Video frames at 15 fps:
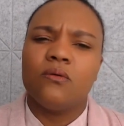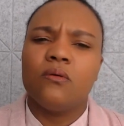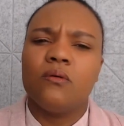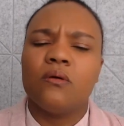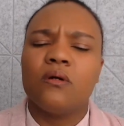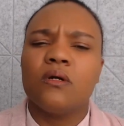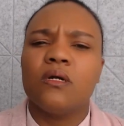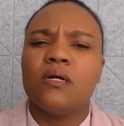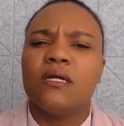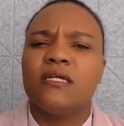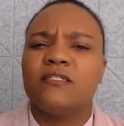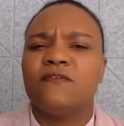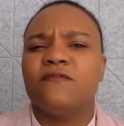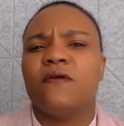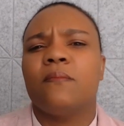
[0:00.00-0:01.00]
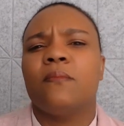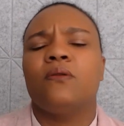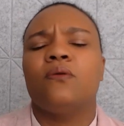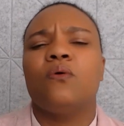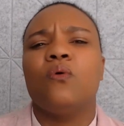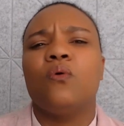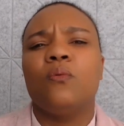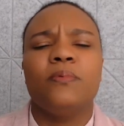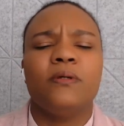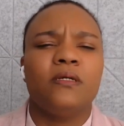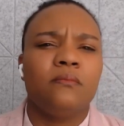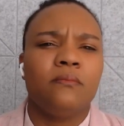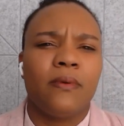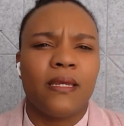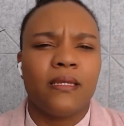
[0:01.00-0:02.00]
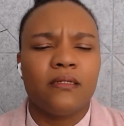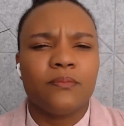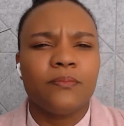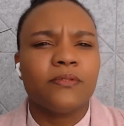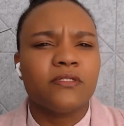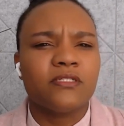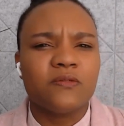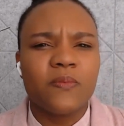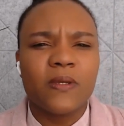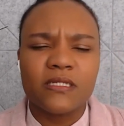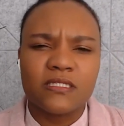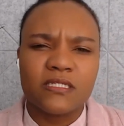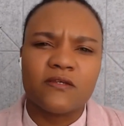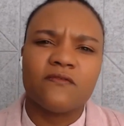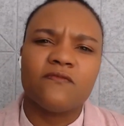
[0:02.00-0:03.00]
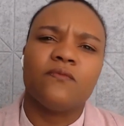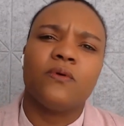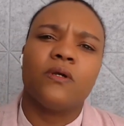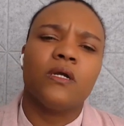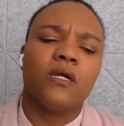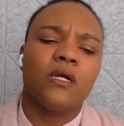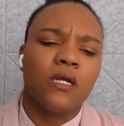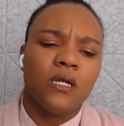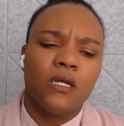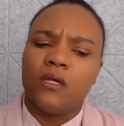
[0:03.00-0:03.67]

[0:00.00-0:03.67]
Or is it from an open mind perspective where,